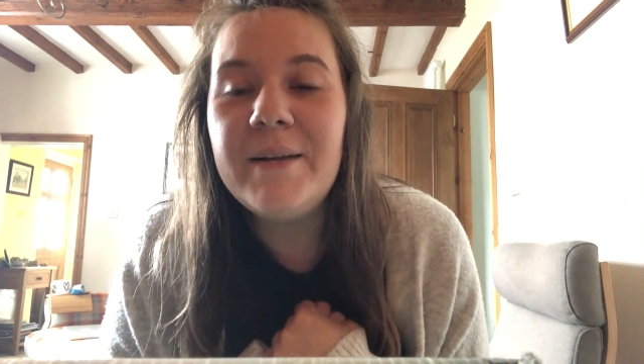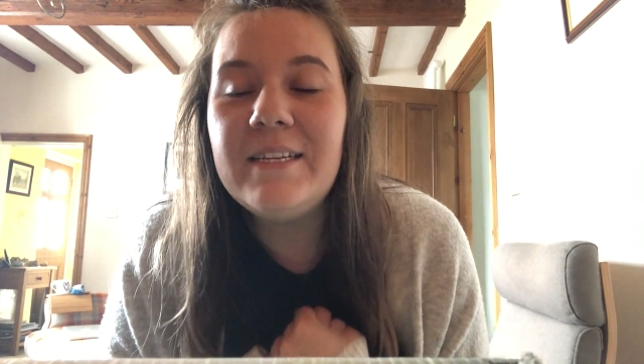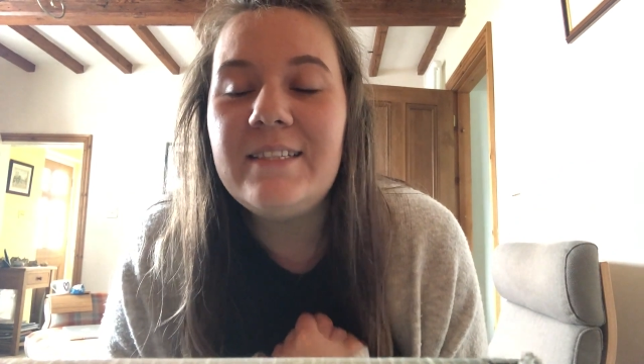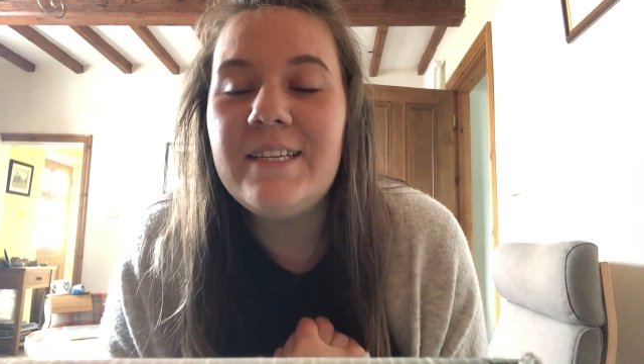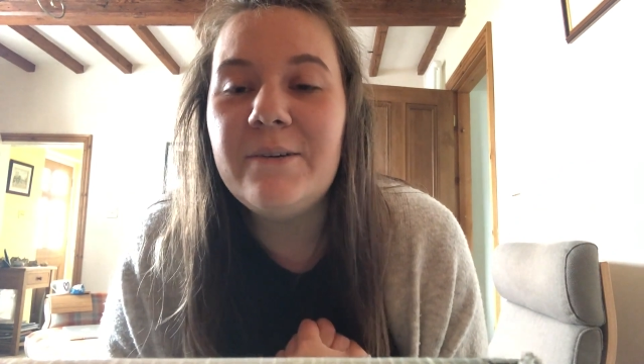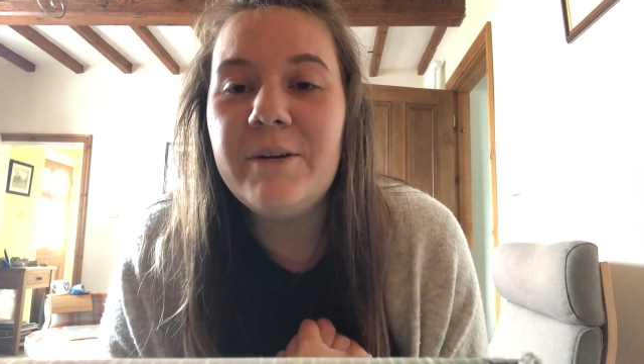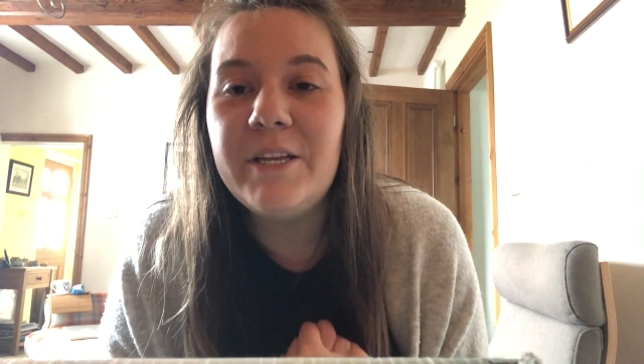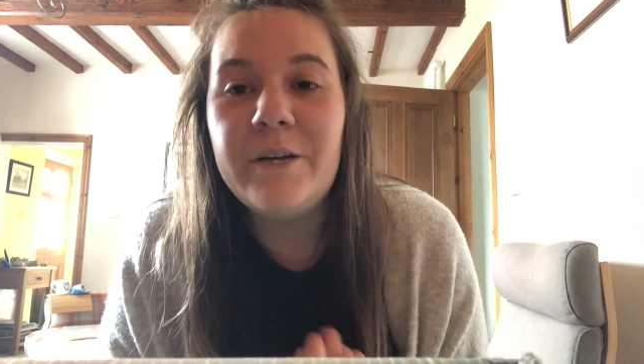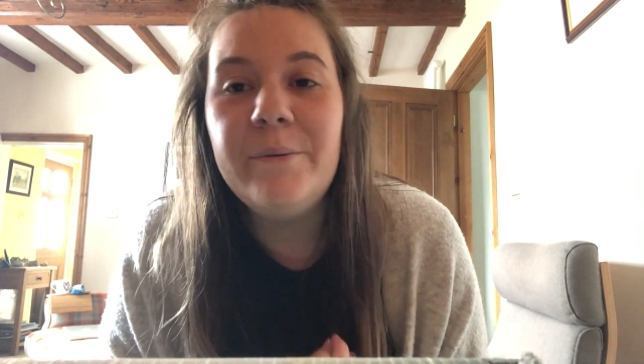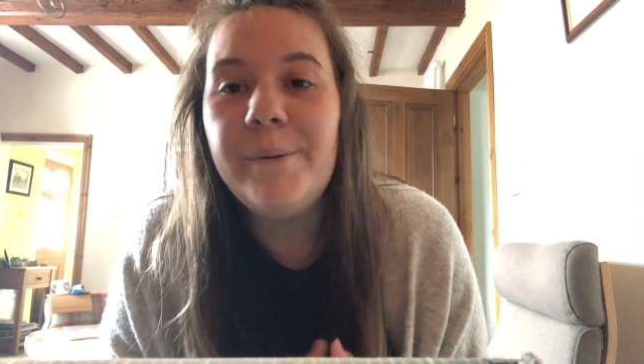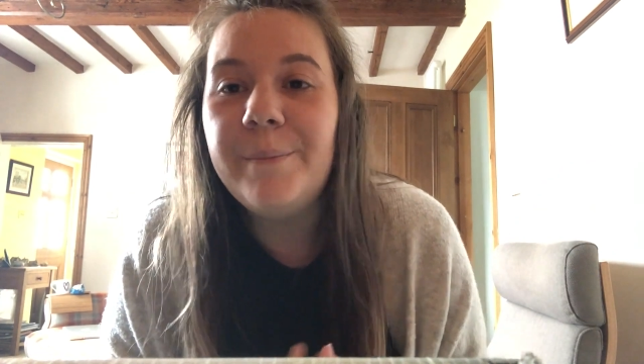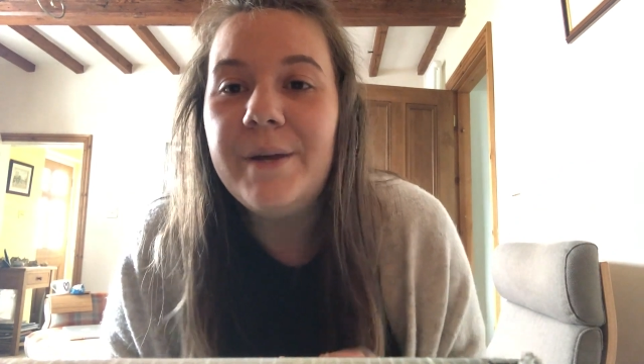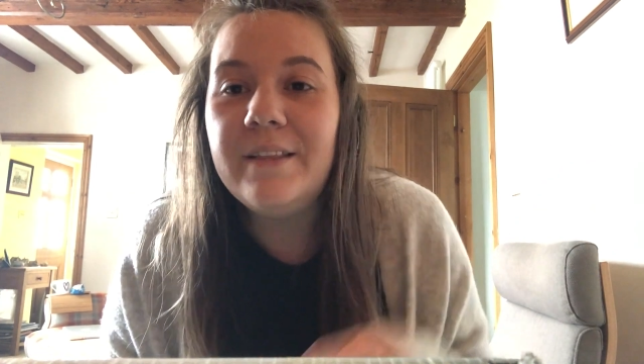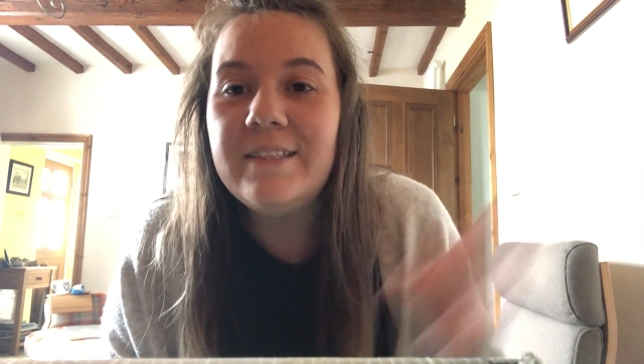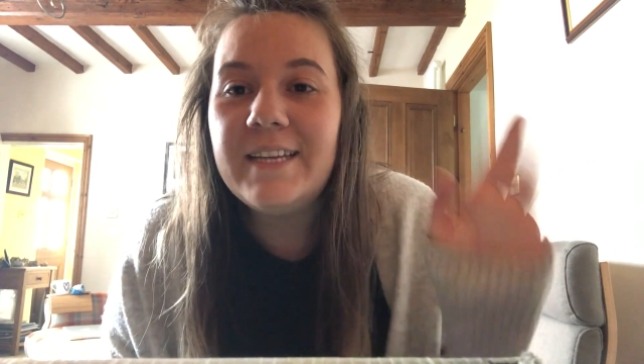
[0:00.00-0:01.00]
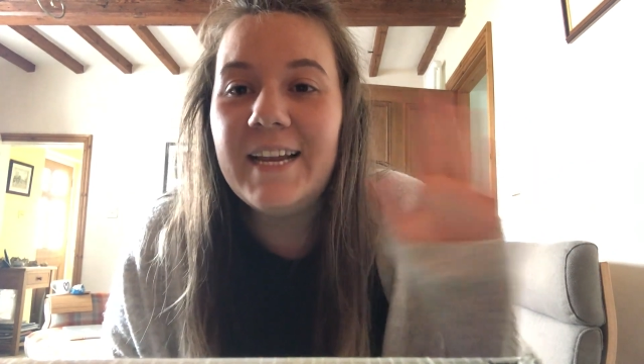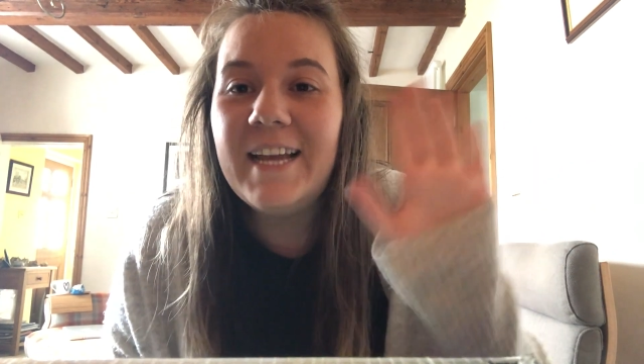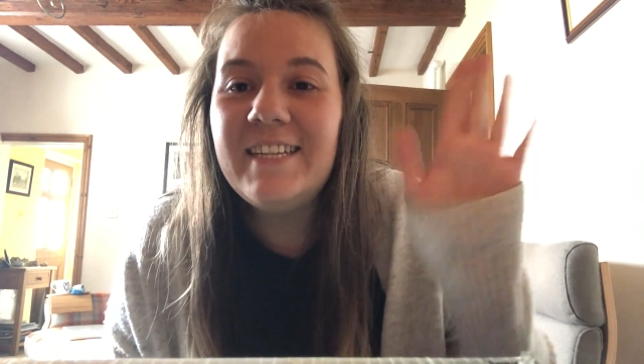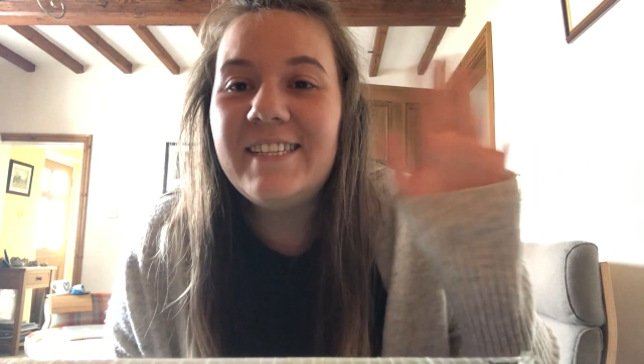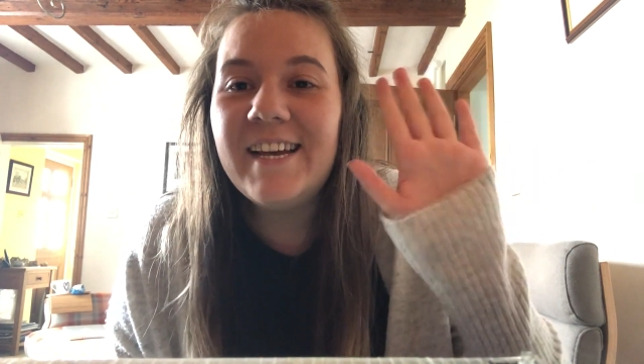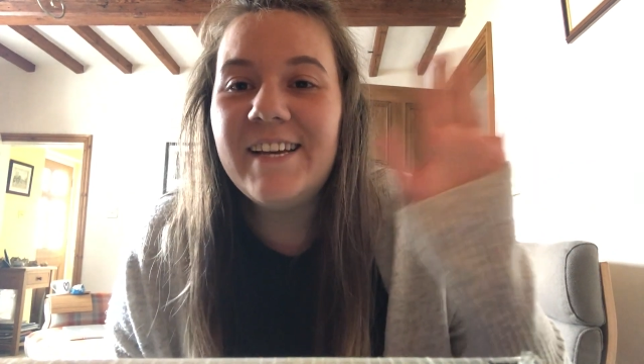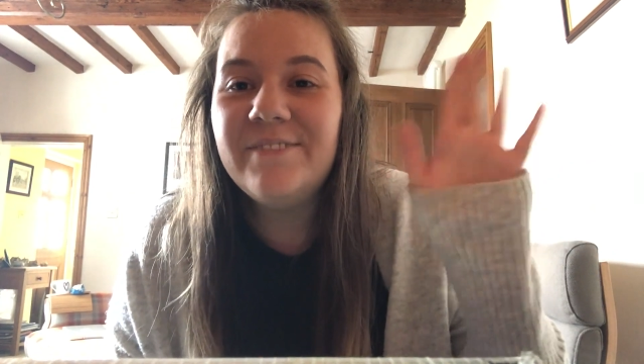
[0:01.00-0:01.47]
wait to see what you come up with. See you
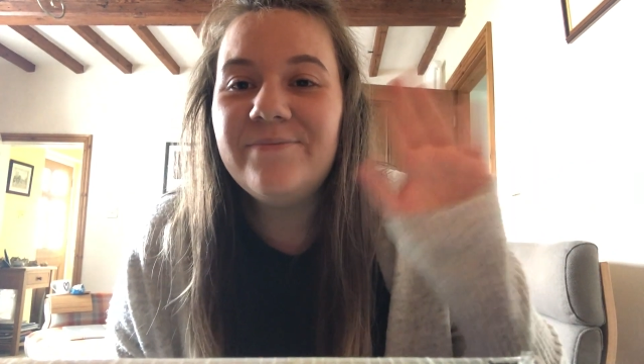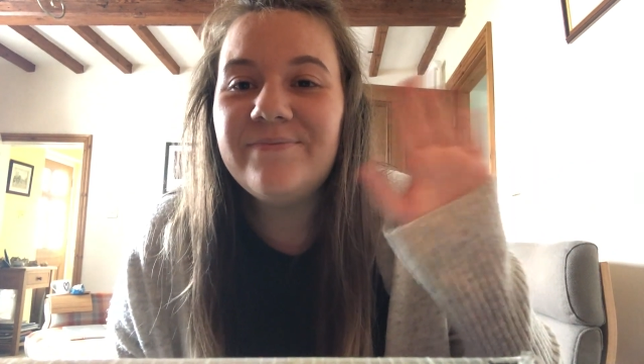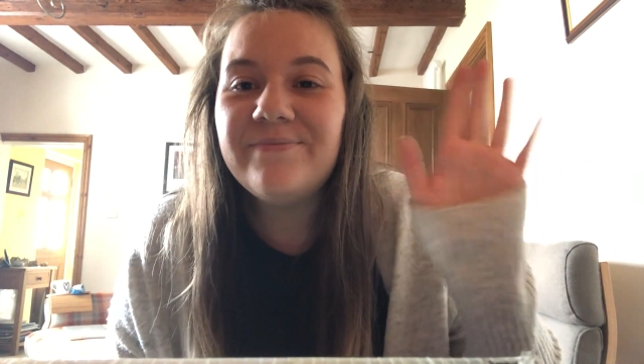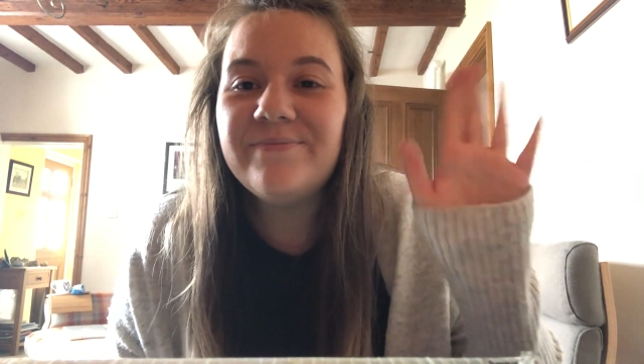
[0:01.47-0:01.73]
later.